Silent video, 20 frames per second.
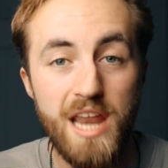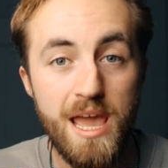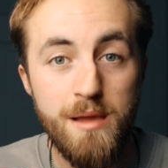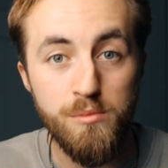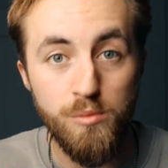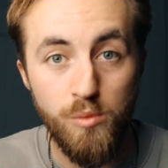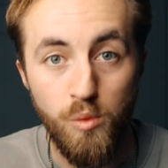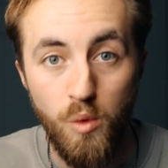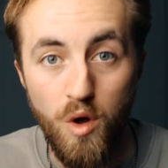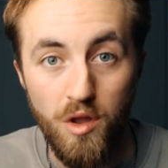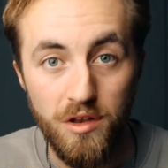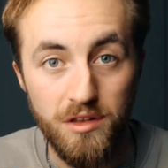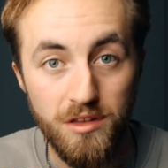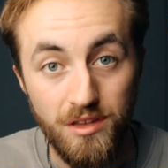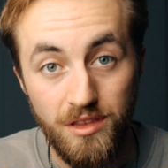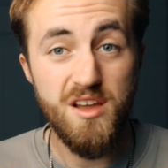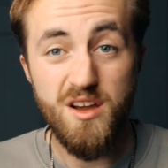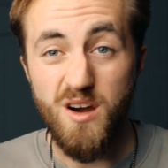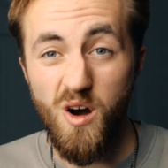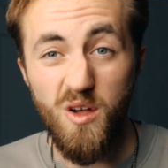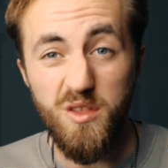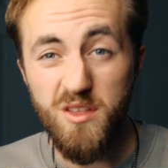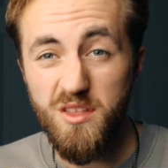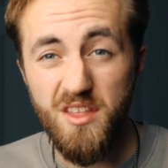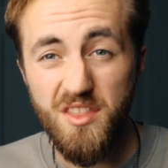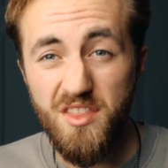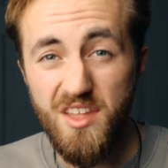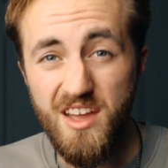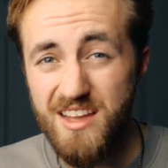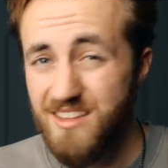M1. Other
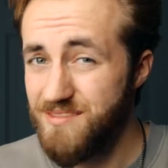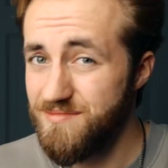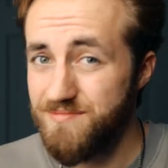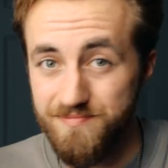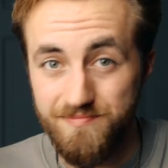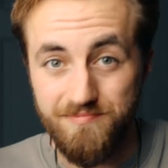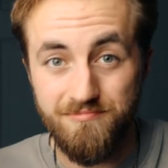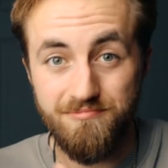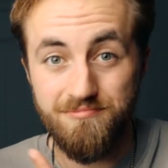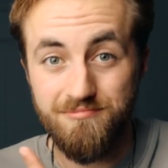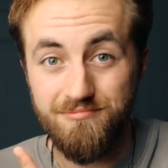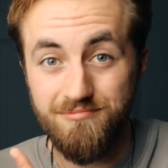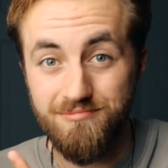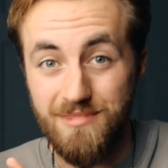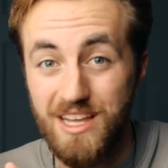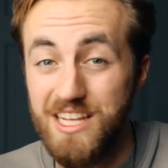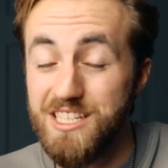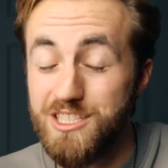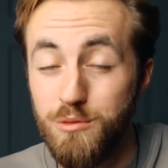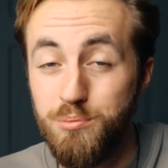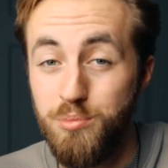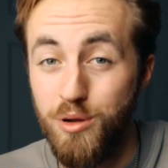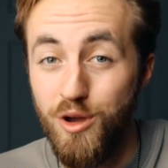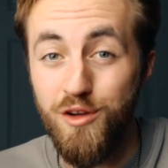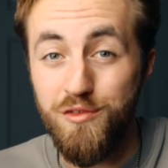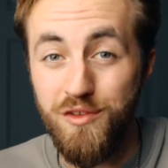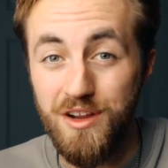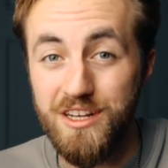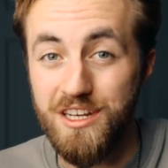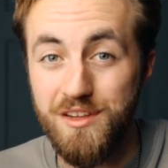than that, it's the
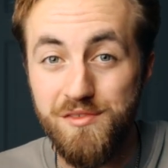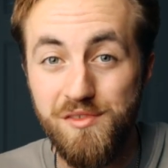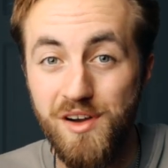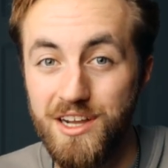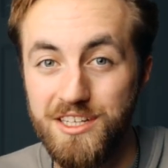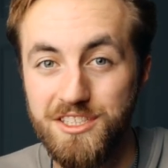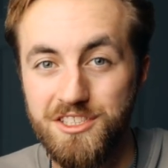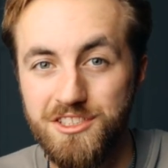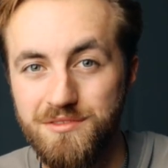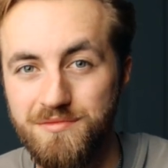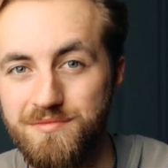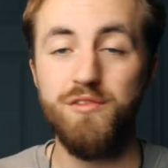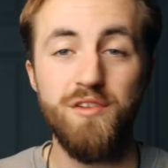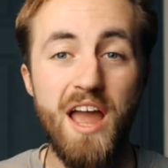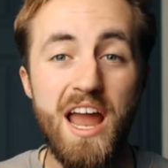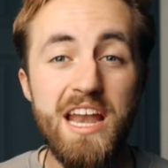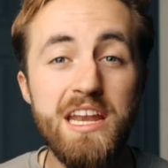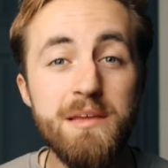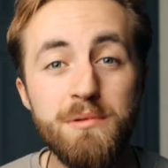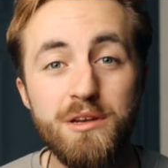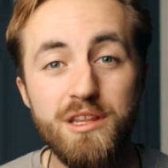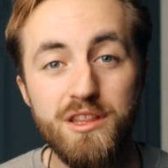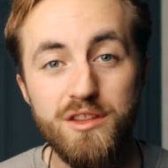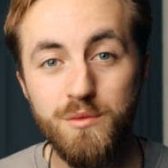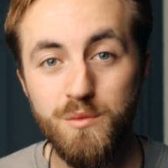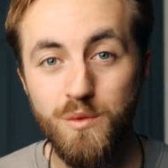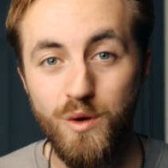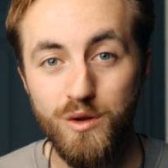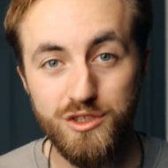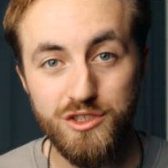perfect device. Anybody
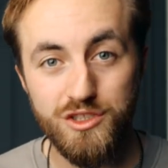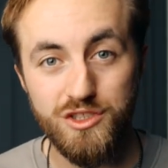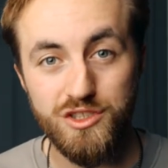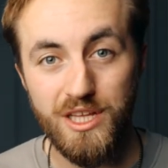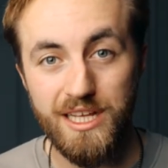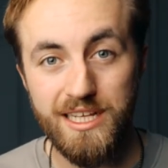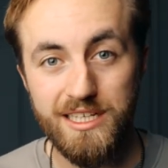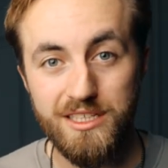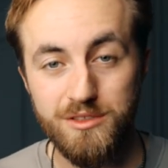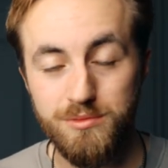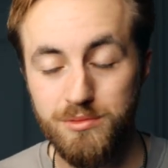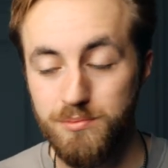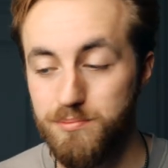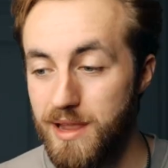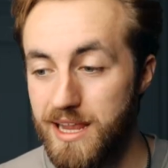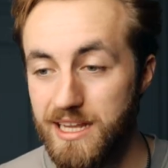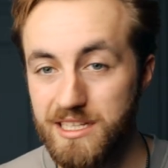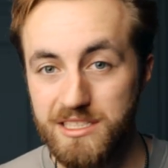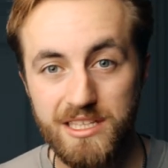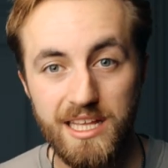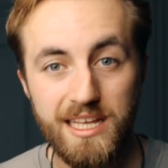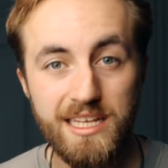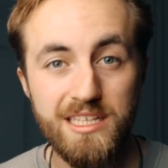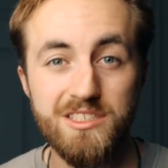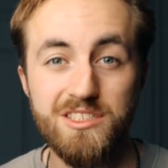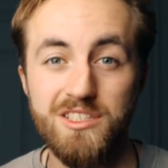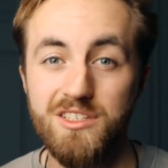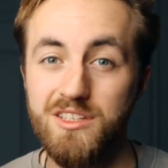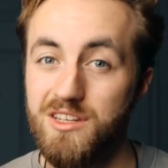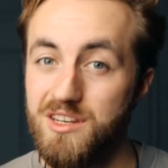that watches things, makes
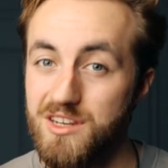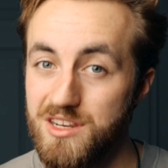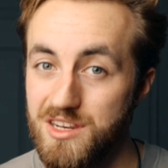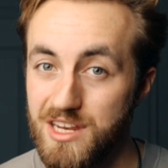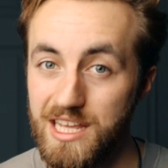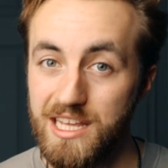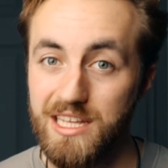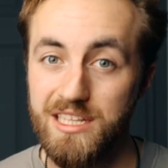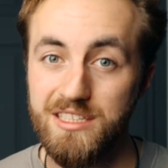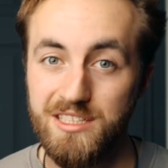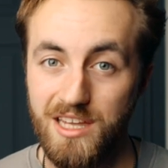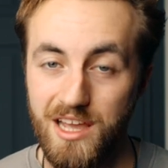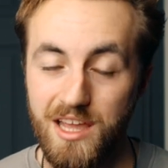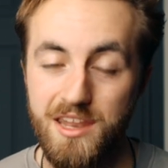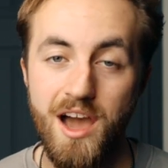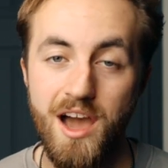things, needs an